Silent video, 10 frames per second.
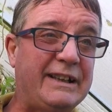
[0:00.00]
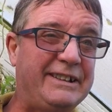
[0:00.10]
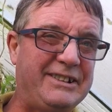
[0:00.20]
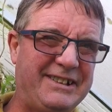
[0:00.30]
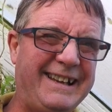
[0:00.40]

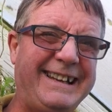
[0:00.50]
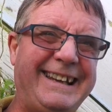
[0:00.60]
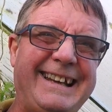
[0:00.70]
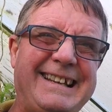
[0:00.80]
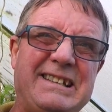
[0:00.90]

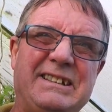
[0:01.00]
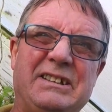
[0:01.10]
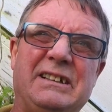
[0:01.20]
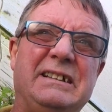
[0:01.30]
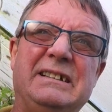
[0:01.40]
Today isn't
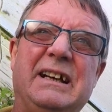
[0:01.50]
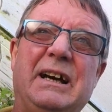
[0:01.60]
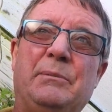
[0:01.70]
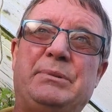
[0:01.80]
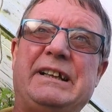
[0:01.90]
a
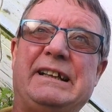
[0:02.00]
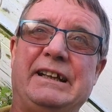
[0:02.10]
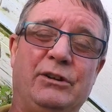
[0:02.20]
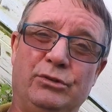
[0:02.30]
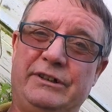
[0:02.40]

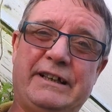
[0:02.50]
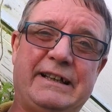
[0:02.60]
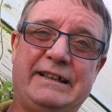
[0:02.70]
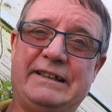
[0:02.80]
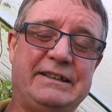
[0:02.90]
particularly good
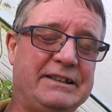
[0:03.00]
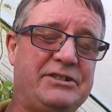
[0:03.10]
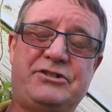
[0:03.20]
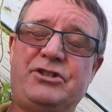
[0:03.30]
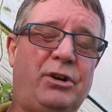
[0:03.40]
day.
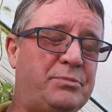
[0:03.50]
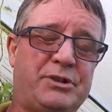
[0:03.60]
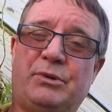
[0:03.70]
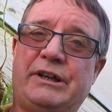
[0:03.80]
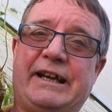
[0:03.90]
There's jobs I
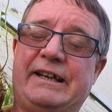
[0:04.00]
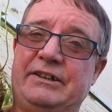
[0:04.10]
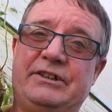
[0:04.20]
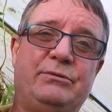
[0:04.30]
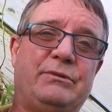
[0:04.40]
want to get and
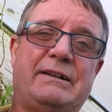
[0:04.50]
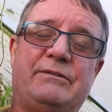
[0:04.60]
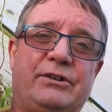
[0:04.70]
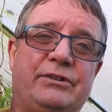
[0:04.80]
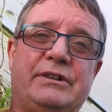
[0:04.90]
do
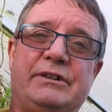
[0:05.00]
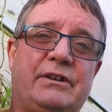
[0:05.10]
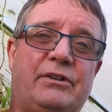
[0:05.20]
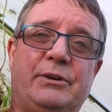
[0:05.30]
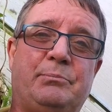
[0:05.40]
round on
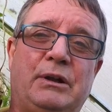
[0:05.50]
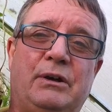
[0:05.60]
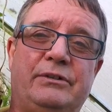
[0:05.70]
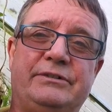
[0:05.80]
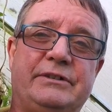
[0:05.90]
the
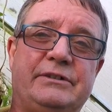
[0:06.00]
plot, and